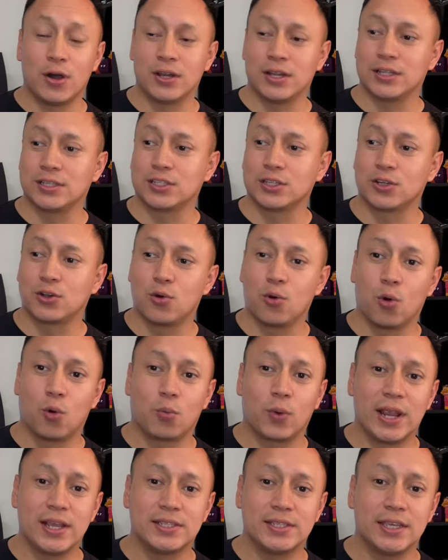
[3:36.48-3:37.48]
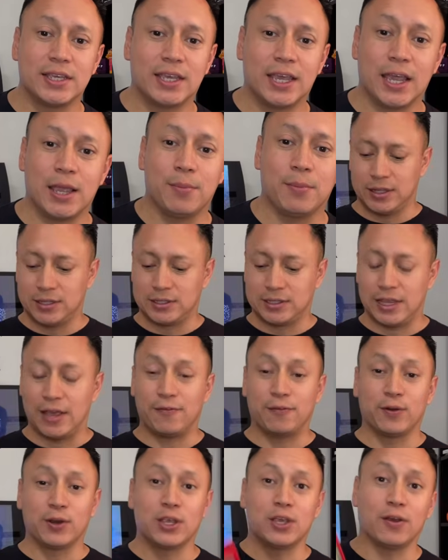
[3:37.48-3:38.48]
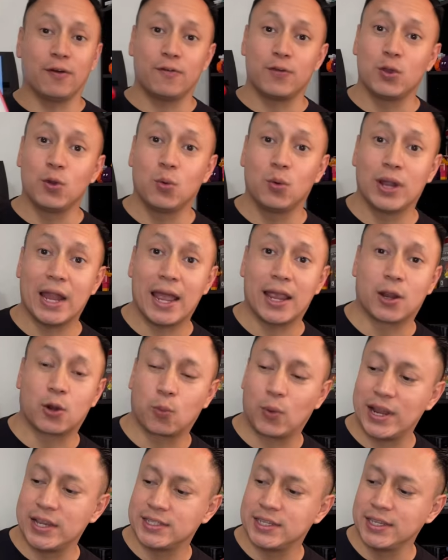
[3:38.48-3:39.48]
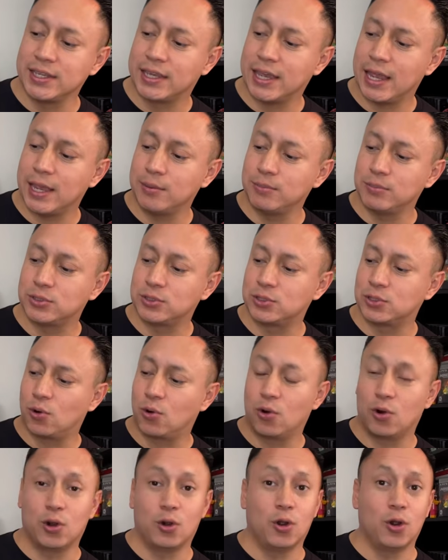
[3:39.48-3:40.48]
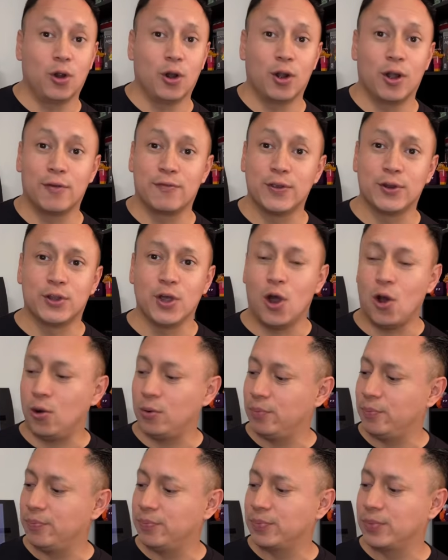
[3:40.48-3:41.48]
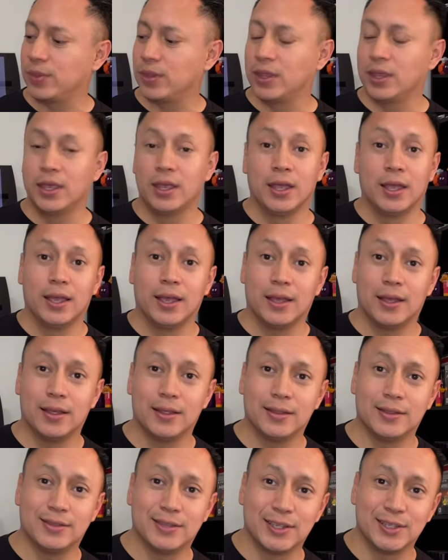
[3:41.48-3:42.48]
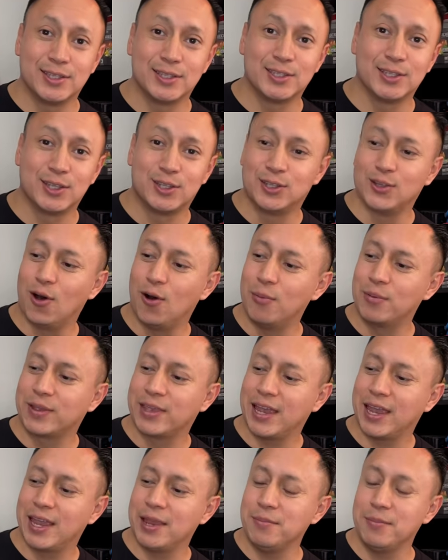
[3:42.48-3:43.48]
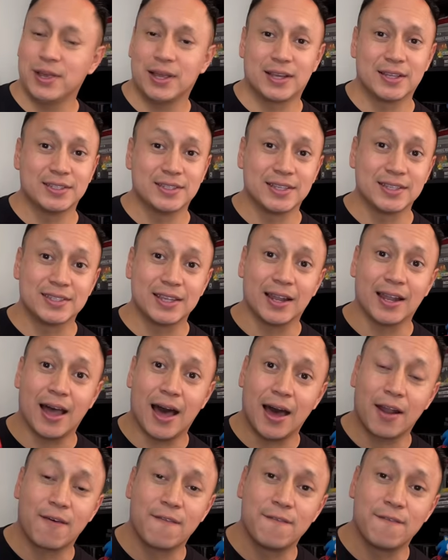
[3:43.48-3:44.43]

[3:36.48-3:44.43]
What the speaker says: It's a cool racing game. Definitely, if you like racing games or if you don't, this is a dope game because it's a lot of